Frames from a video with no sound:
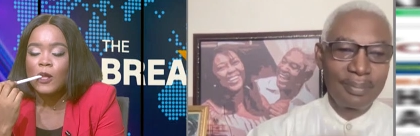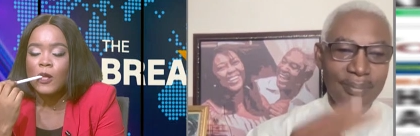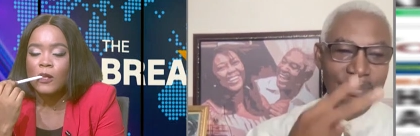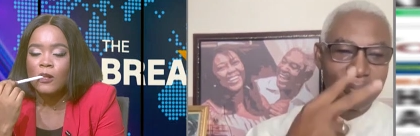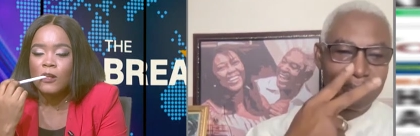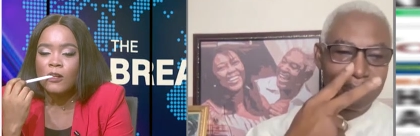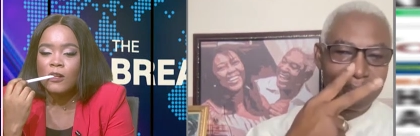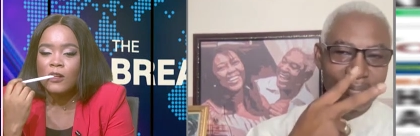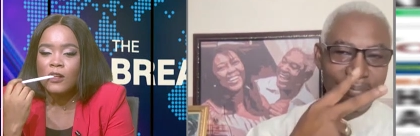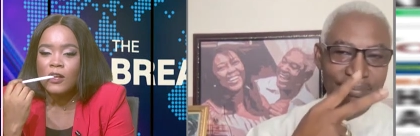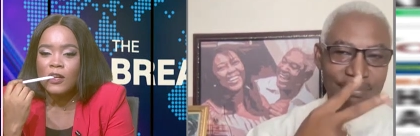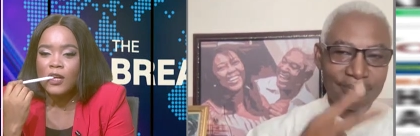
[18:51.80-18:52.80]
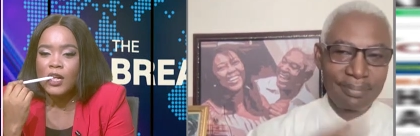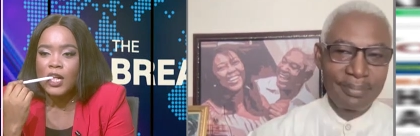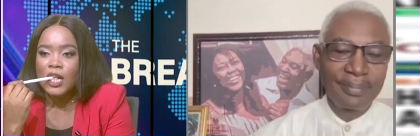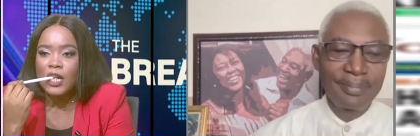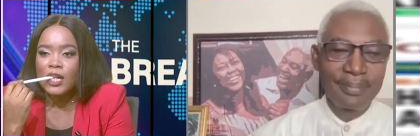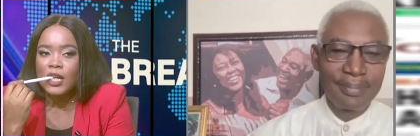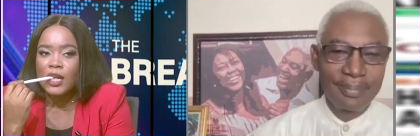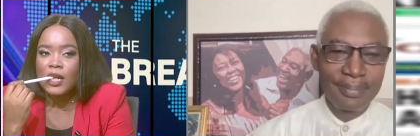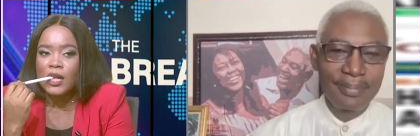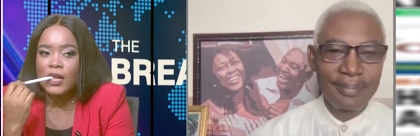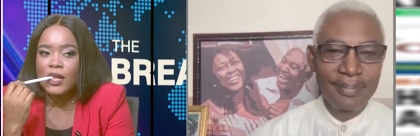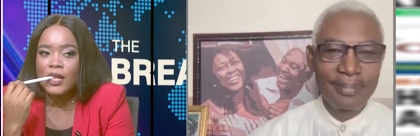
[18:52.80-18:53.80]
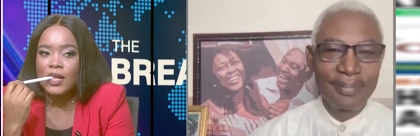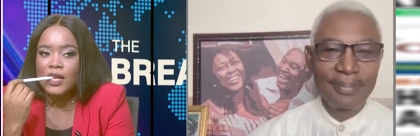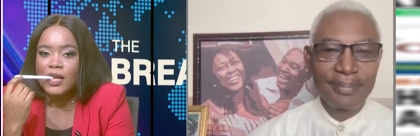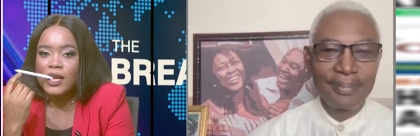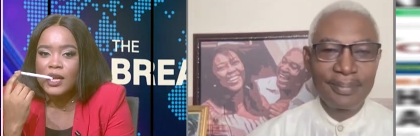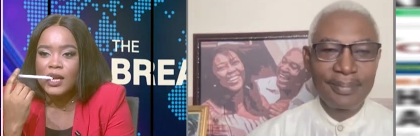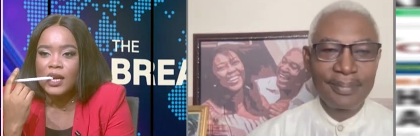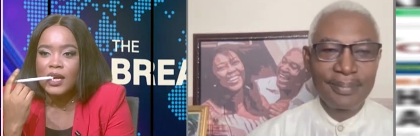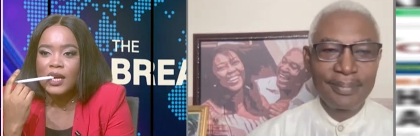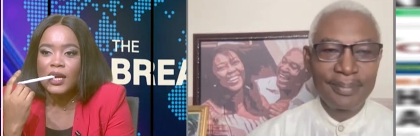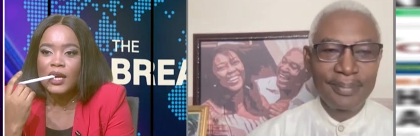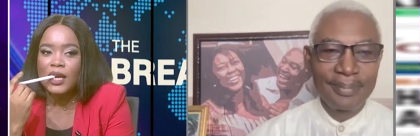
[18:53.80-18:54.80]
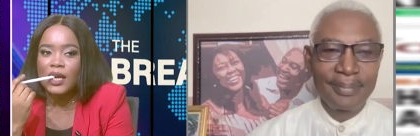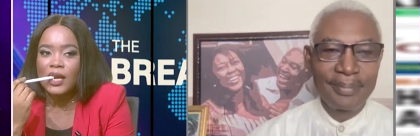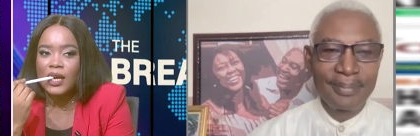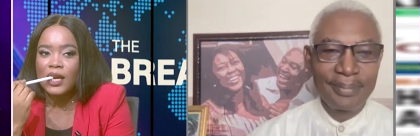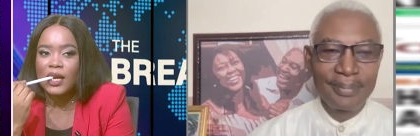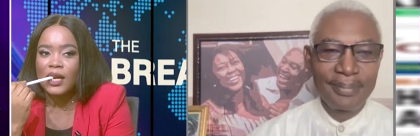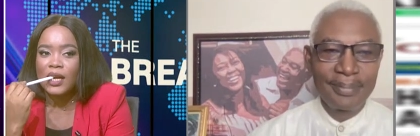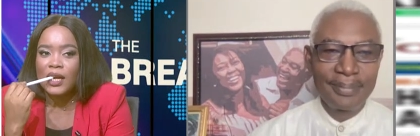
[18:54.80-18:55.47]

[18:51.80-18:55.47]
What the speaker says: No one is speaking in this clip.